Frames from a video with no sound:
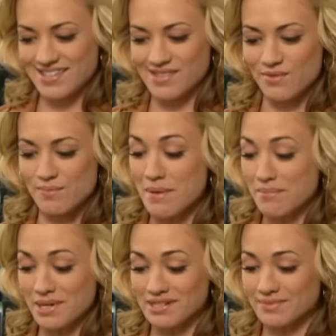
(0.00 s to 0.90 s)
doesn't
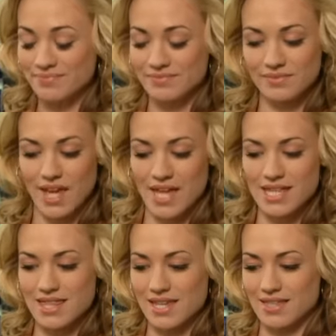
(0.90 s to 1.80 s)
remember
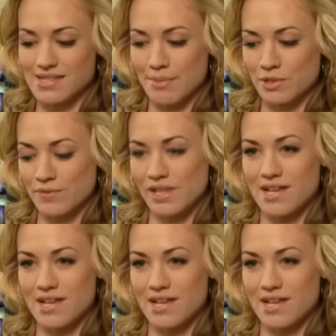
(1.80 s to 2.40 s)
anything that's happened over the